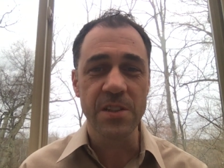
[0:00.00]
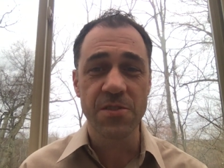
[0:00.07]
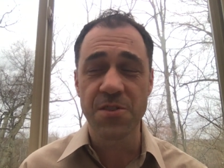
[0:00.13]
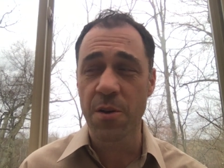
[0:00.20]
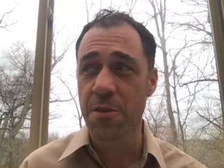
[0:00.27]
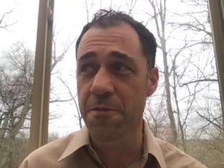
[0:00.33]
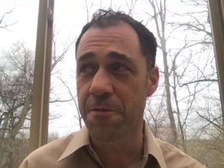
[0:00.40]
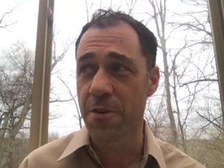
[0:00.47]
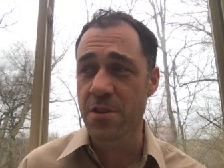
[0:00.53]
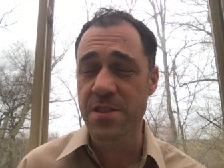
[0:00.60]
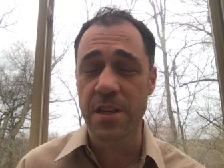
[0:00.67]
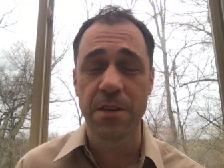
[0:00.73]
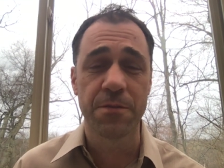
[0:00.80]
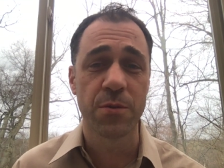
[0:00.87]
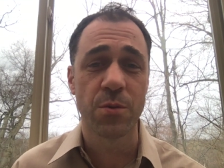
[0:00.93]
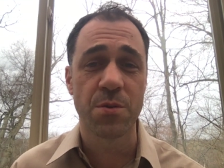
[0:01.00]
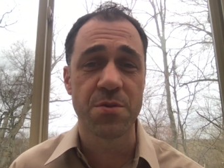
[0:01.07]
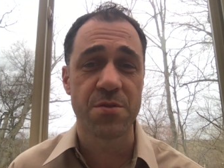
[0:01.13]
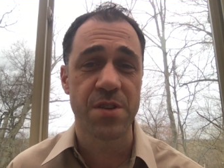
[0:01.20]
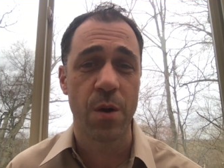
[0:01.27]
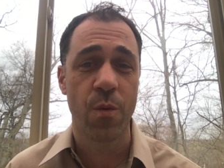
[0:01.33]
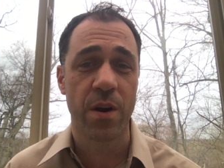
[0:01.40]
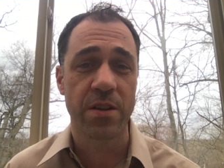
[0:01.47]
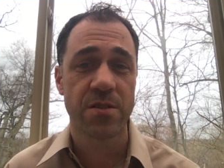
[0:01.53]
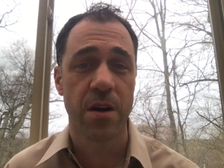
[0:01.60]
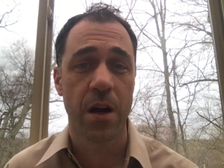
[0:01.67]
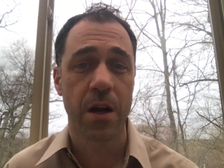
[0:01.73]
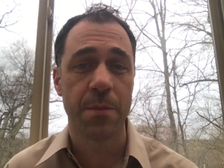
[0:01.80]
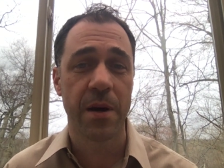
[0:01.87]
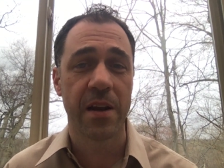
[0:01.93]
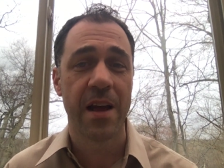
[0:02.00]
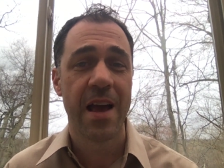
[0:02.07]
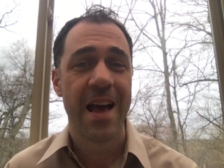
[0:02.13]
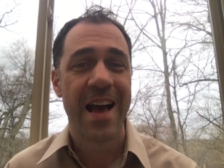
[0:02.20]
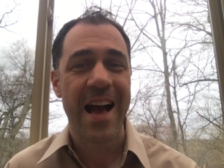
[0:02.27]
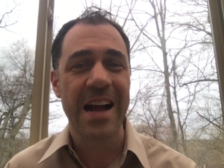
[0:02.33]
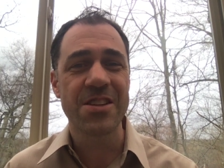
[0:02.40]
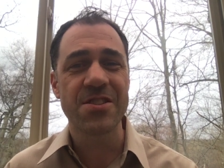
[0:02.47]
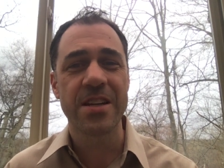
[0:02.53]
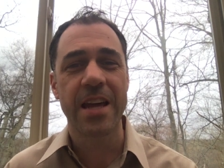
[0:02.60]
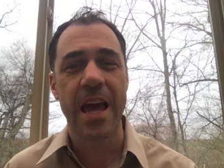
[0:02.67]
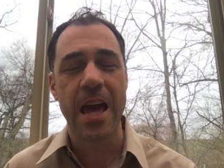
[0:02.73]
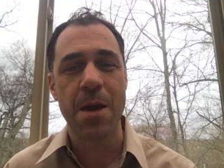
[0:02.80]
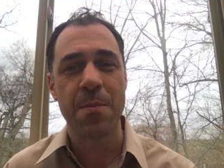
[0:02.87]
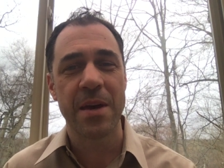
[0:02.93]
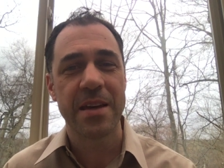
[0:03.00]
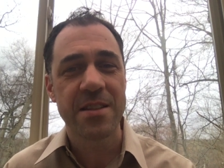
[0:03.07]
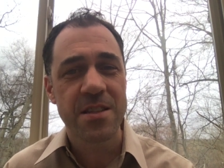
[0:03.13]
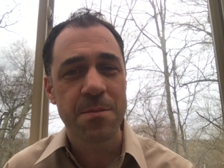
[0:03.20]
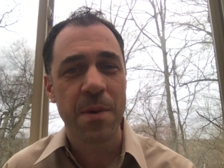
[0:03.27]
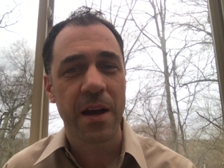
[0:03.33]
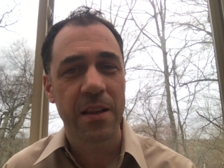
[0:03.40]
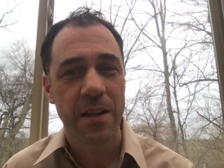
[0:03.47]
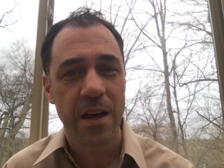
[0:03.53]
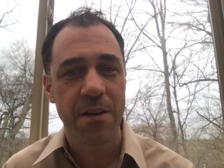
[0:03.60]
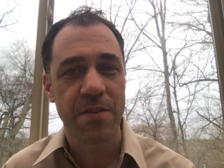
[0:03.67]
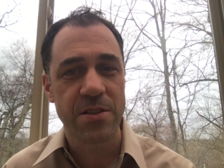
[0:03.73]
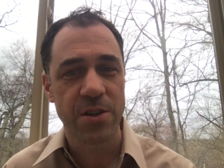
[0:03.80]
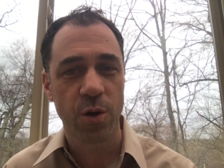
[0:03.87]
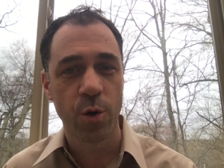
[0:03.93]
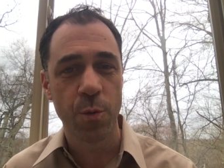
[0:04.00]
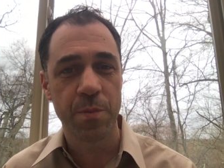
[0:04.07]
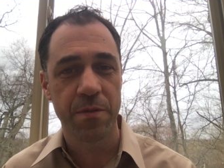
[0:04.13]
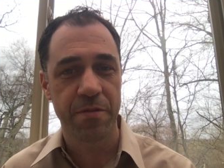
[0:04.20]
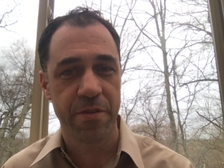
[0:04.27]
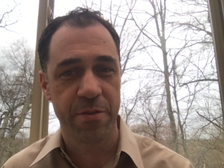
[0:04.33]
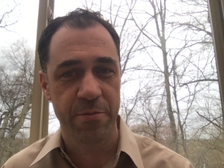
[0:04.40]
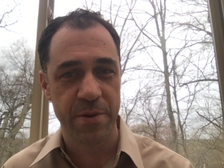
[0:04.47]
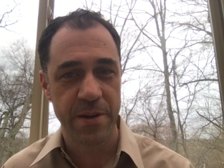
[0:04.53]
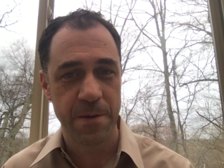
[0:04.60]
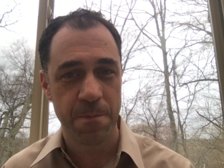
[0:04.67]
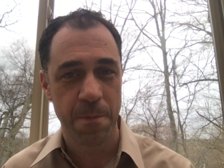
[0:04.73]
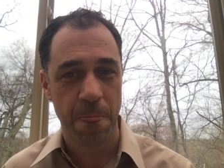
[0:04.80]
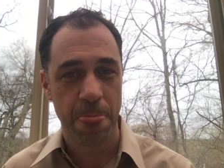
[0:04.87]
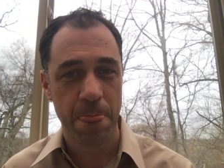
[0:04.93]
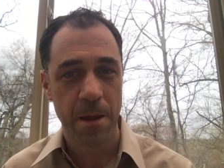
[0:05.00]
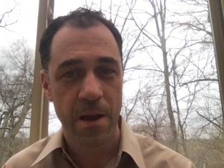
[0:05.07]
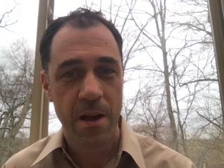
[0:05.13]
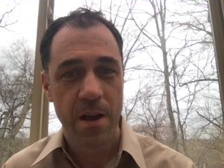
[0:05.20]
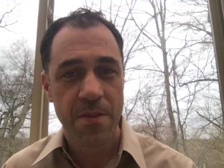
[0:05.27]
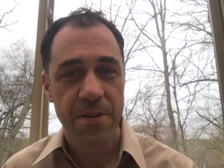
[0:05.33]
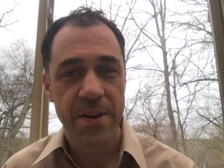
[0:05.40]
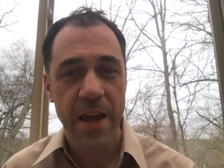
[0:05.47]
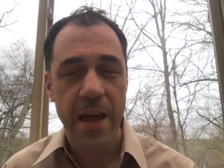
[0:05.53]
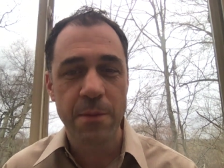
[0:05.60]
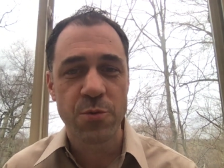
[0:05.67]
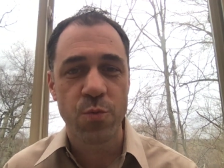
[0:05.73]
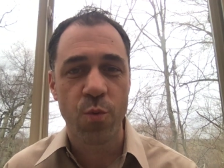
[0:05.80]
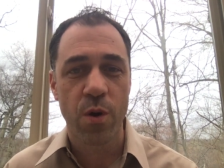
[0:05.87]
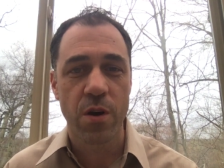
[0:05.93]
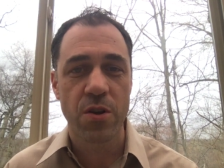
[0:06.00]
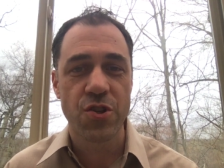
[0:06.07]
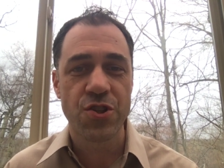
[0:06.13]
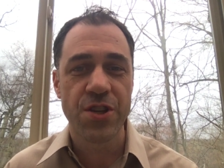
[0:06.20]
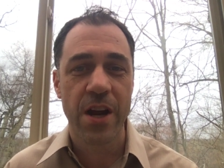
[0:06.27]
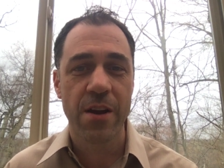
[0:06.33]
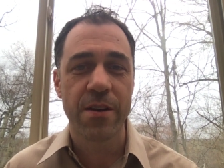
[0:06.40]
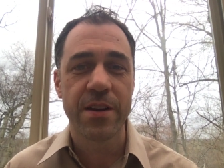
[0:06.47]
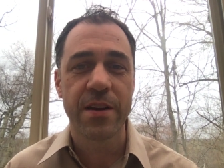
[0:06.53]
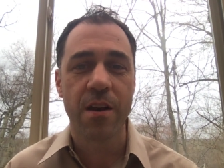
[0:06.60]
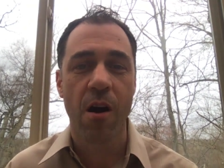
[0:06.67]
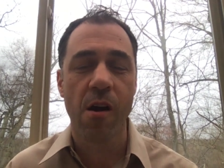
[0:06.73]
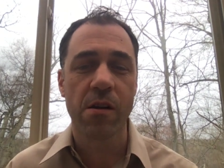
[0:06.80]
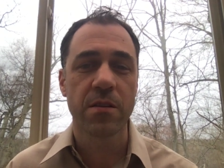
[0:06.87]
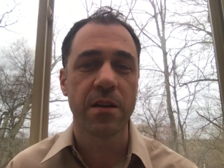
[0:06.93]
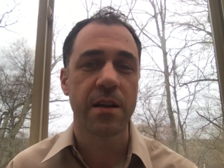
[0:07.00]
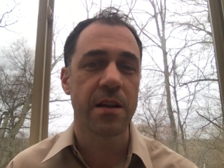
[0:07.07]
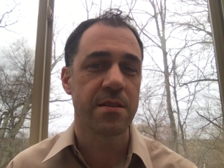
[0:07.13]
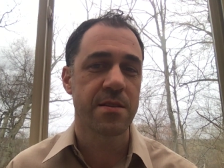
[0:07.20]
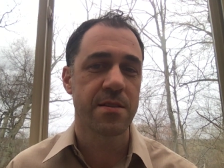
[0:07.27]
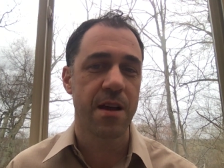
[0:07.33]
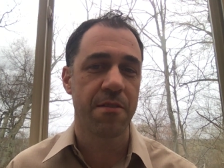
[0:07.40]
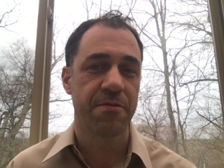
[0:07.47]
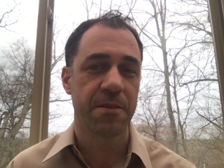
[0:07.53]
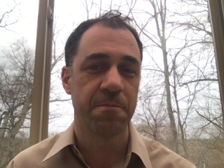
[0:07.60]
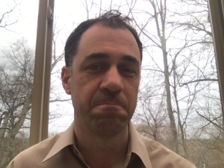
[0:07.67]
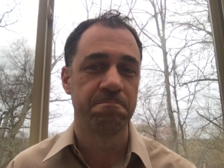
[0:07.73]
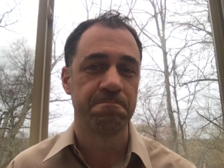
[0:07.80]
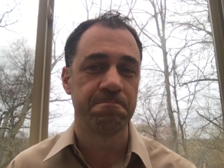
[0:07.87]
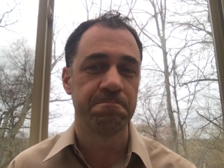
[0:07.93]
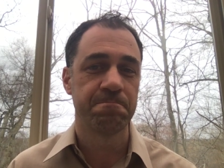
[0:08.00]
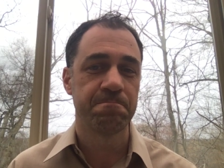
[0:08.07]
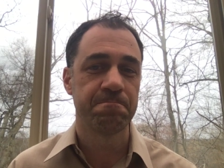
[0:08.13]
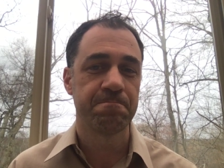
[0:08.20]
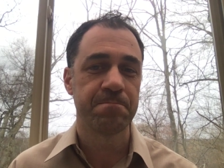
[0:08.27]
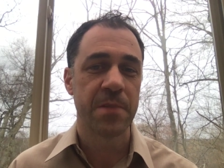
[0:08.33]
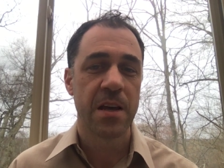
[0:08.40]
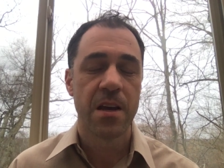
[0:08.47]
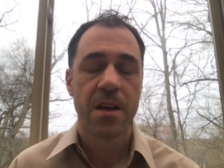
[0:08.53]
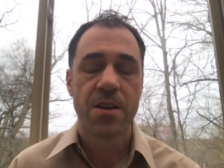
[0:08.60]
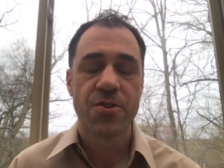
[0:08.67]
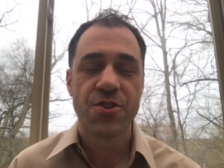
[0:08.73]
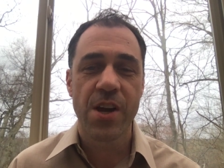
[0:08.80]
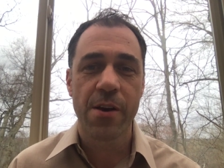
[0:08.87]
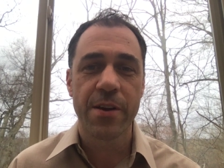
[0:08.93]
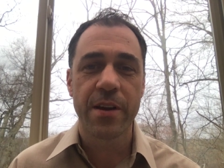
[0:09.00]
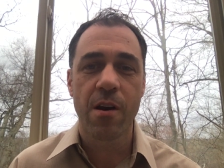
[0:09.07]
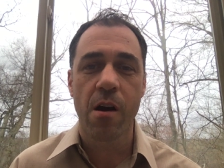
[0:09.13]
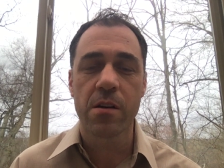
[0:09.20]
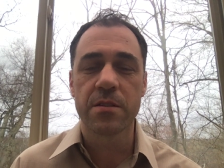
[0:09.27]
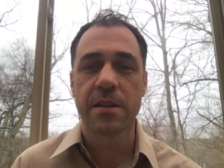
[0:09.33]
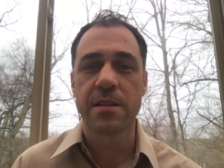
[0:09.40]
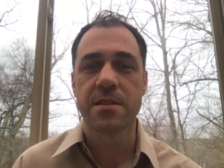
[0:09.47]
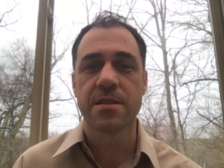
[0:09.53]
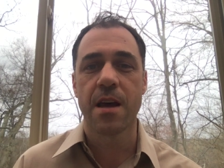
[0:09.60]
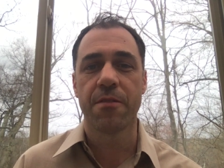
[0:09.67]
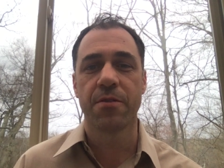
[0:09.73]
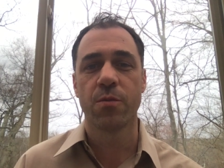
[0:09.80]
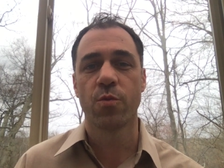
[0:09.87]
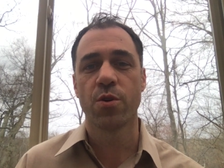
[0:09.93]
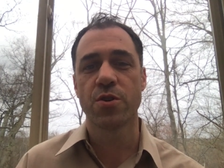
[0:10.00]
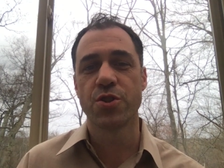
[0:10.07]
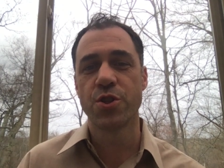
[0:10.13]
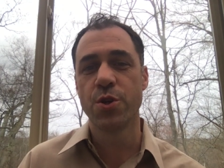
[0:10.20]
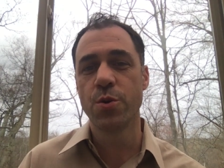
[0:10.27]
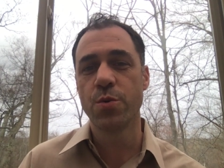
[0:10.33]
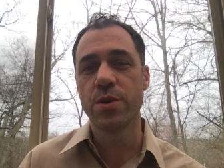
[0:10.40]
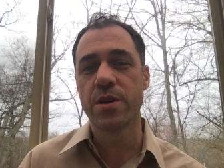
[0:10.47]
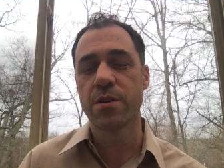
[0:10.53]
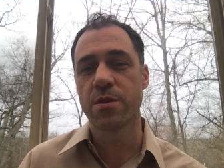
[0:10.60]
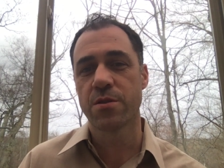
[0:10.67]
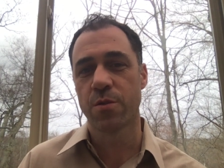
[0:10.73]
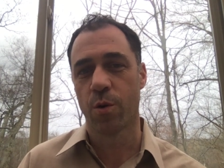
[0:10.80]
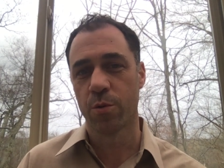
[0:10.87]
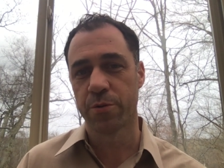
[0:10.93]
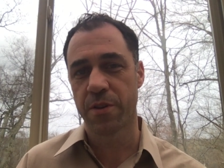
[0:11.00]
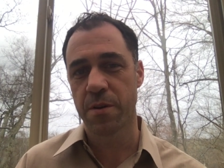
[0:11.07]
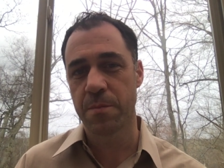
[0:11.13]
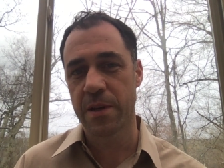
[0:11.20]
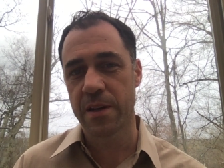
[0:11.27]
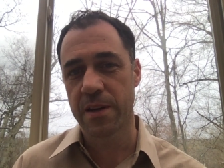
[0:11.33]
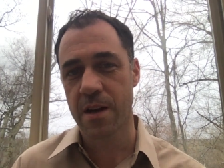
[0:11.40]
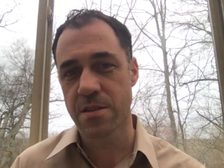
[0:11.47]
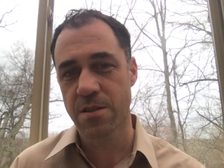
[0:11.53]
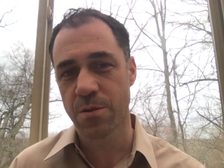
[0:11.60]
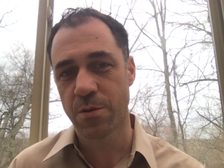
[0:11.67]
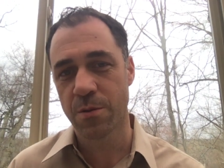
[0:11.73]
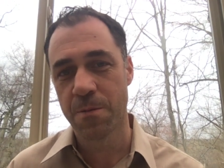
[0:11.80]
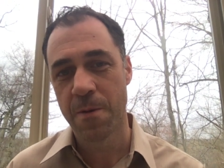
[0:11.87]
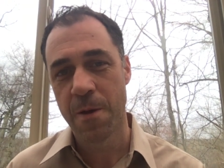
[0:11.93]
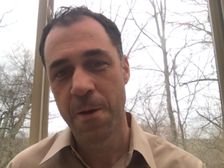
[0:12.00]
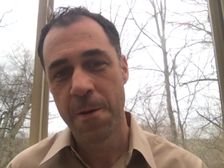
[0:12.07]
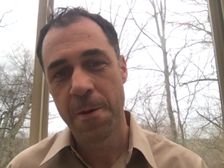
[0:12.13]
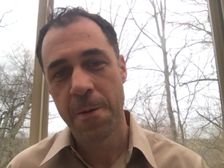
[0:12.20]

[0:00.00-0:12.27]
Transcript: So the first influencers I want to talk about actually came into my life as a group of three. Their names were Shari, Karlyn, and Stephan. Shari, Karlyn, and Stephan were two years older than me in high school.